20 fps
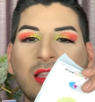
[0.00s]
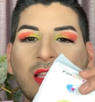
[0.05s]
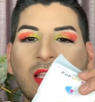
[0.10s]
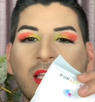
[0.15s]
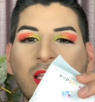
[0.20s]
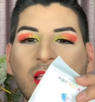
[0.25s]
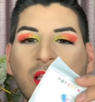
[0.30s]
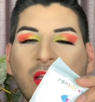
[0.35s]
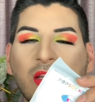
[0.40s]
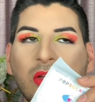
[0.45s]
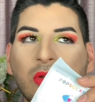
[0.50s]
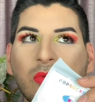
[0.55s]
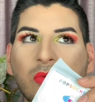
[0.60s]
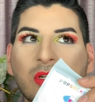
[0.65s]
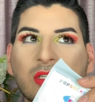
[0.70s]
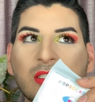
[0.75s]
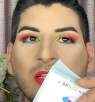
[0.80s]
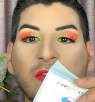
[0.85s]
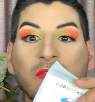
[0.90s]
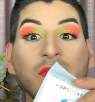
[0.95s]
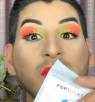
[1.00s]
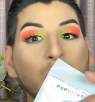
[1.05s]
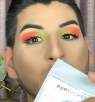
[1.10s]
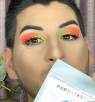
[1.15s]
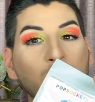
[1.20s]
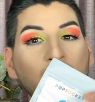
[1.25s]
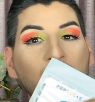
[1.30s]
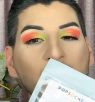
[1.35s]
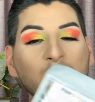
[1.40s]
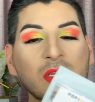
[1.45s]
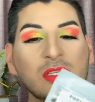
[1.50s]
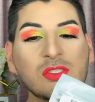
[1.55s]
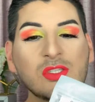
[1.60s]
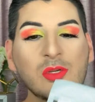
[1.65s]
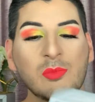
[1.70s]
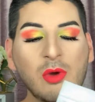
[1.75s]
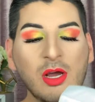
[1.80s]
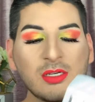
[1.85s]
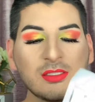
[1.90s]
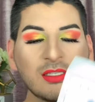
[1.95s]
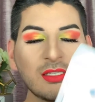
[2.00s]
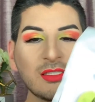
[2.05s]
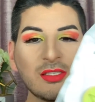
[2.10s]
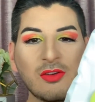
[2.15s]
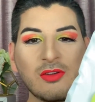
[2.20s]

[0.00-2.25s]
what is it, February mystery boxes.